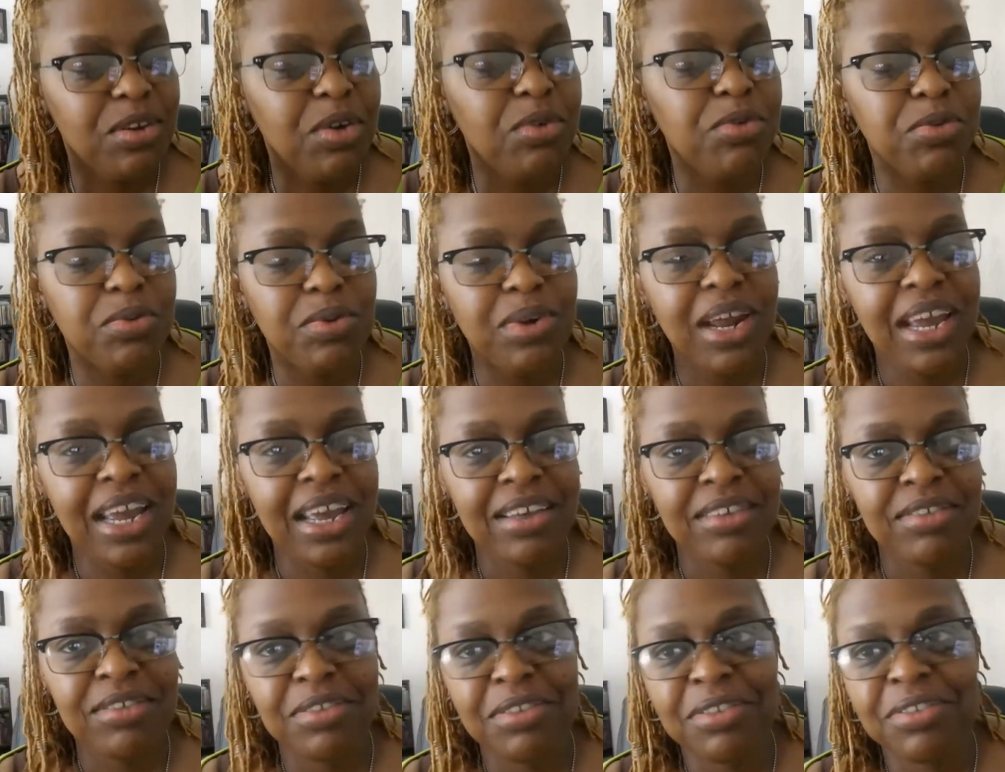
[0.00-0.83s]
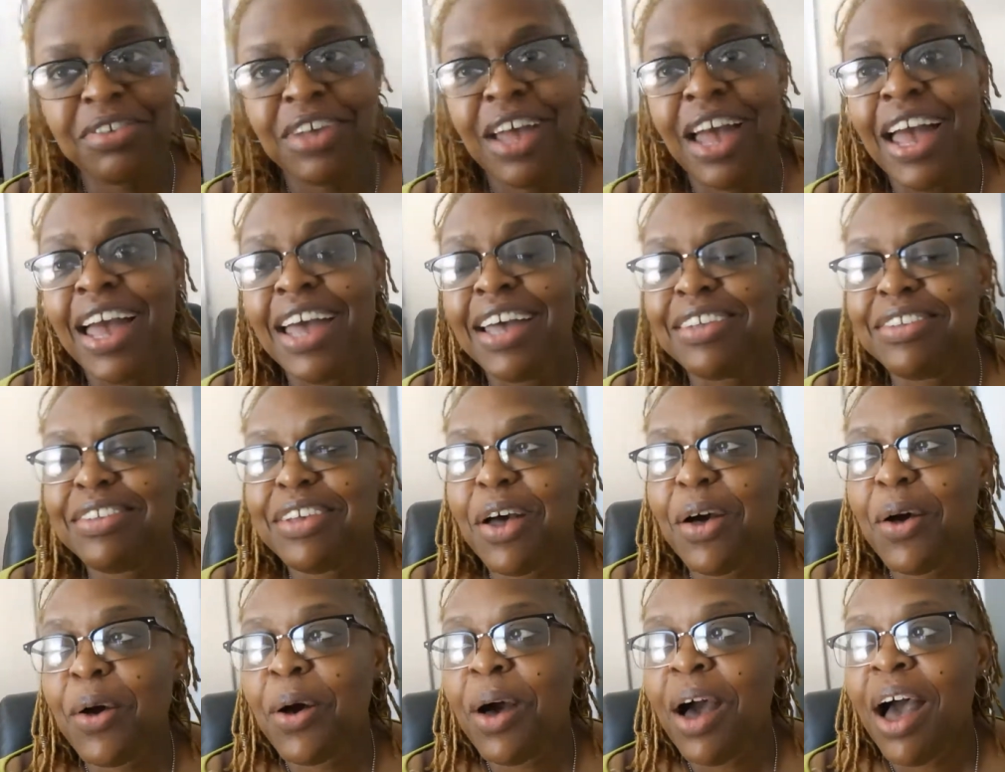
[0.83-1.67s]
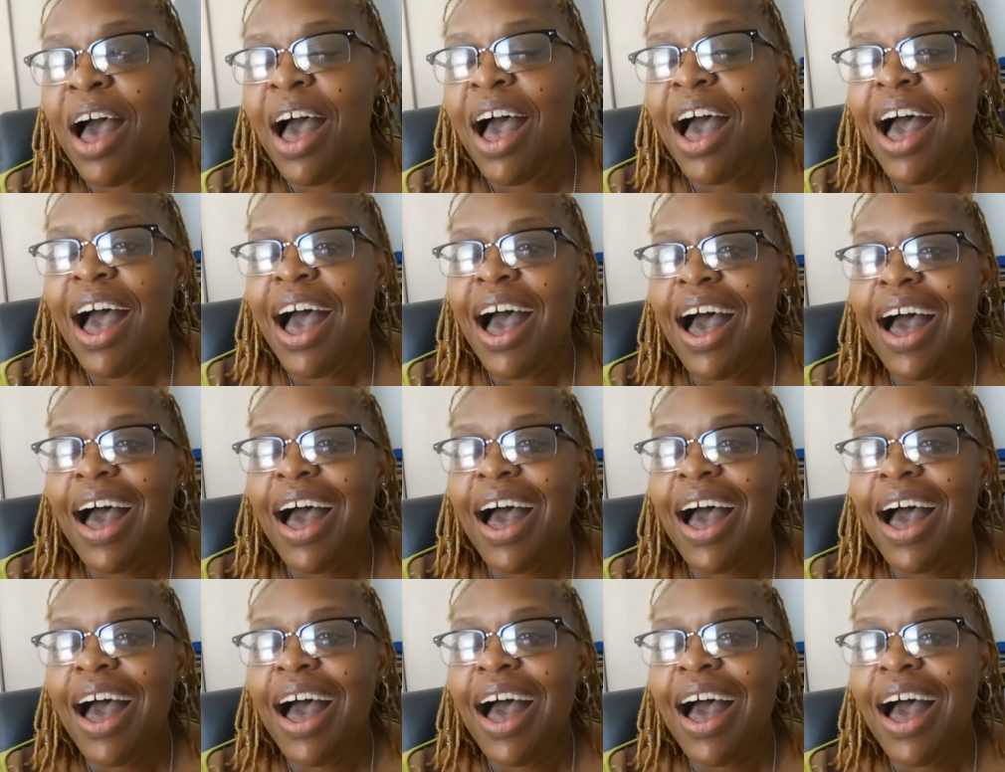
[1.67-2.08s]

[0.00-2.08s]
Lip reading: Those were the answers. So